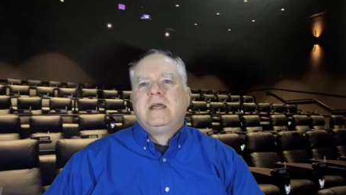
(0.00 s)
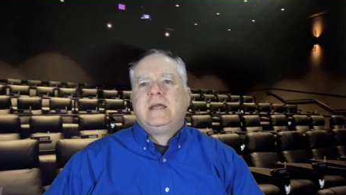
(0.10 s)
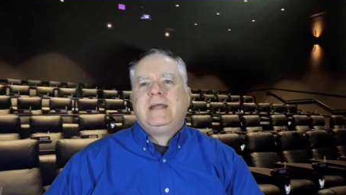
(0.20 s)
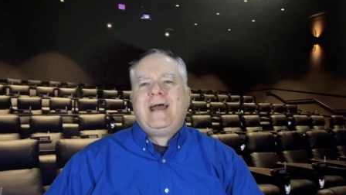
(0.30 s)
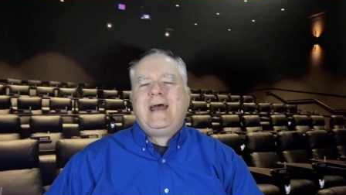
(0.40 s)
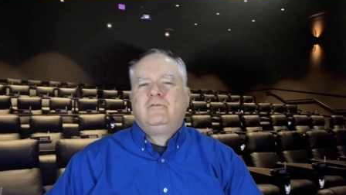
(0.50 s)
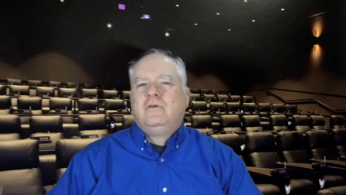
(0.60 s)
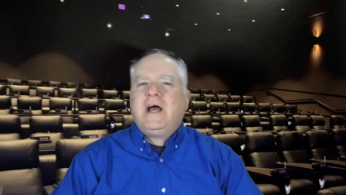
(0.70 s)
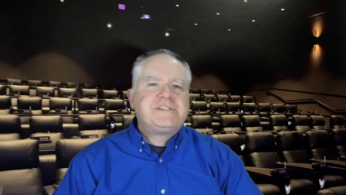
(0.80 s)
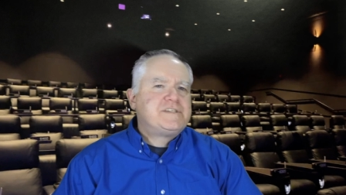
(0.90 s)
It had
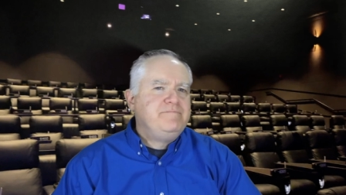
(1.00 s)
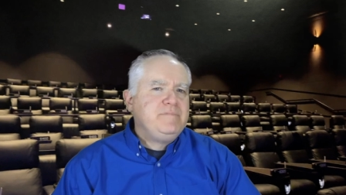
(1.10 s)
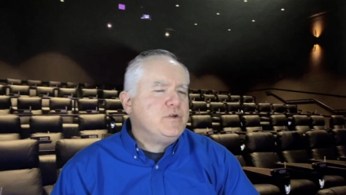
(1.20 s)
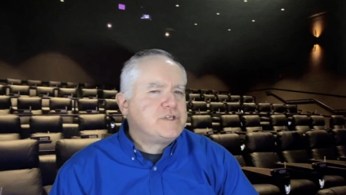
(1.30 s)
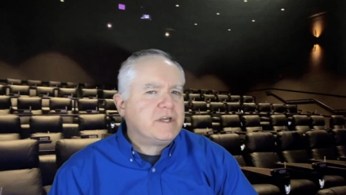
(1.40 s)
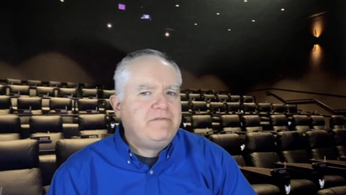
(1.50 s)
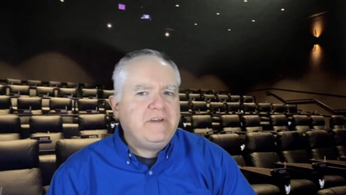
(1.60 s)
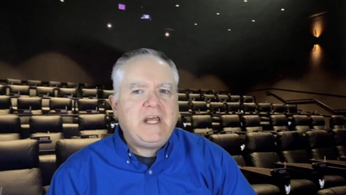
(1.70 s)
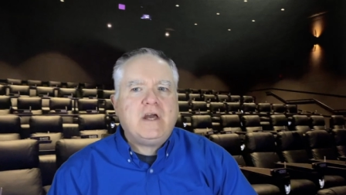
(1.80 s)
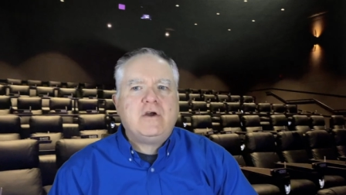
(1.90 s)
lots of music
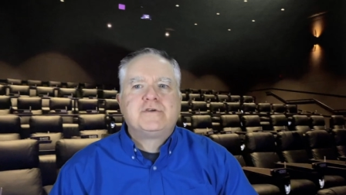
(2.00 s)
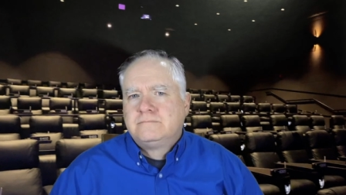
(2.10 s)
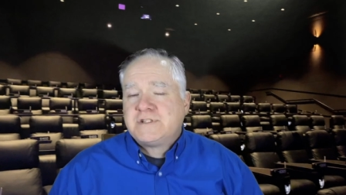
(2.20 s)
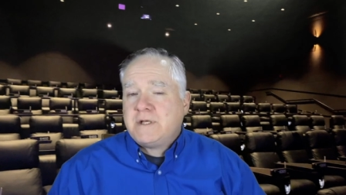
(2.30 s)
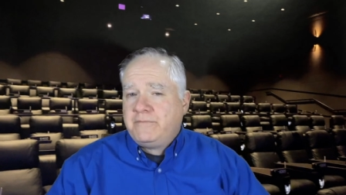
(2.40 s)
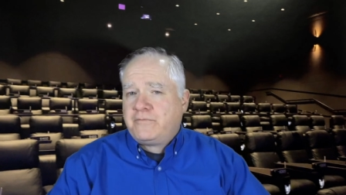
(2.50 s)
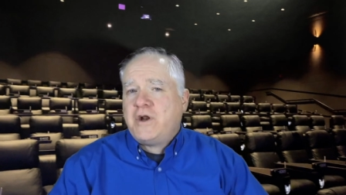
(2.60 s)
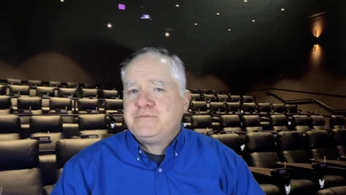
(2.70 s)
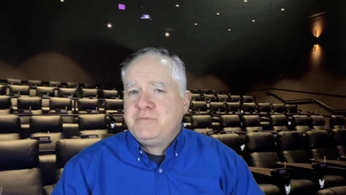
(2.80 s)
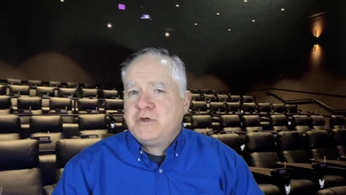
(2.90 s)
videos, some
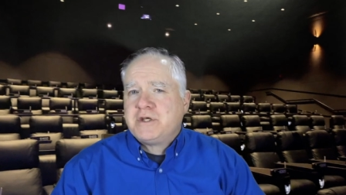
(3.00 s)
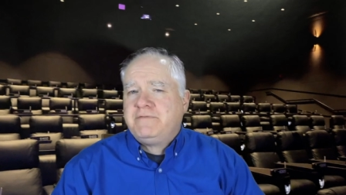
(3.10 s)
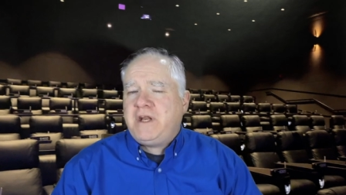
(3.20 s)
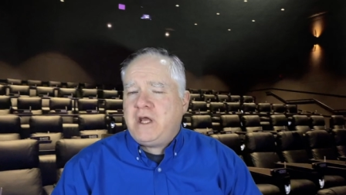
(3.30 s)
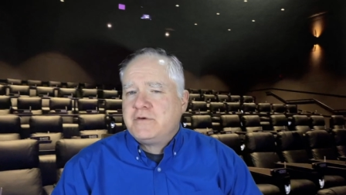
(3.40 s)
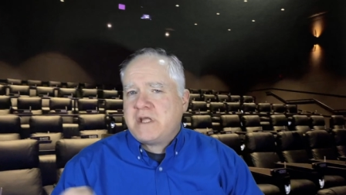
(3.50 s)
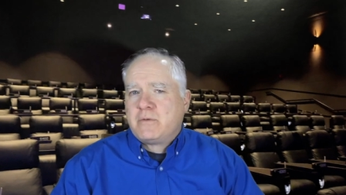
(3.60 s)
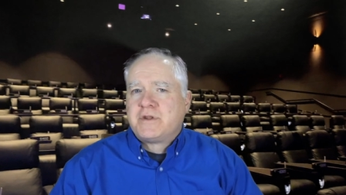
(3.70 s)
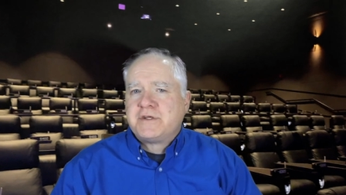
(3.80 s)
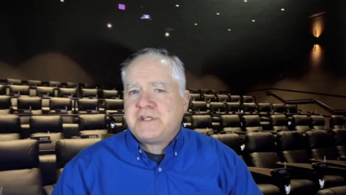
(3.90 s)
French music videos that
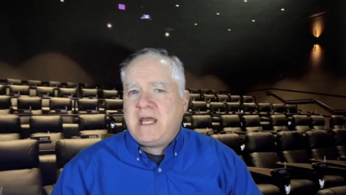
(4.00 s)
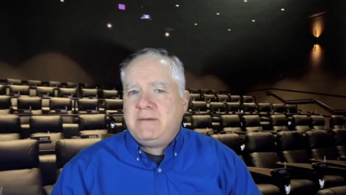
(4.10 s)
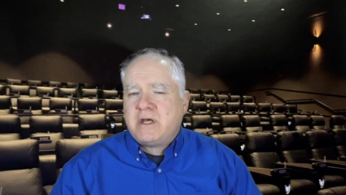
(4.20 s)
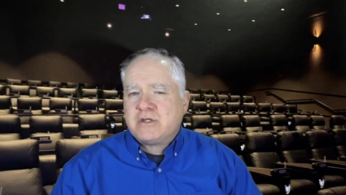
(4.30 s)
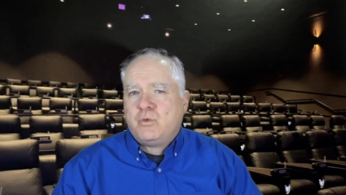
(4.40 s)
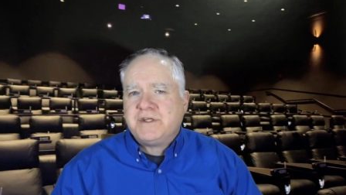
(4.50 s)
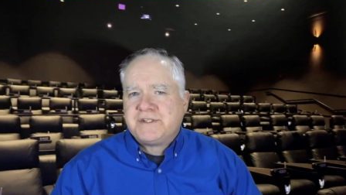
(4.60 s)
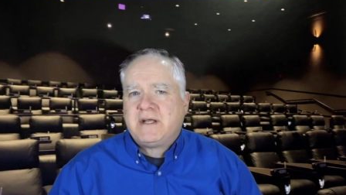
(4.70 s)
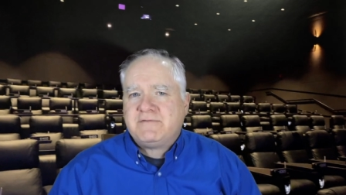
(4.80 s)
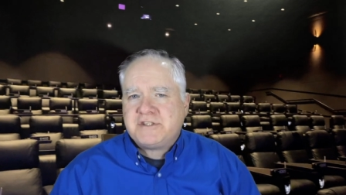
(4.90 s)
were the same as ones
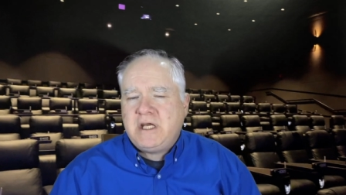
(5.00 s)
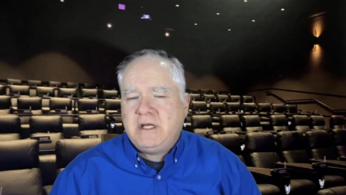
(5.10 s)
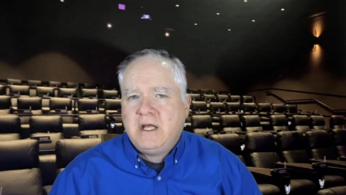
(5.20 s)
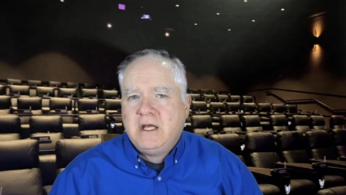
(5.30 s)
that I've seen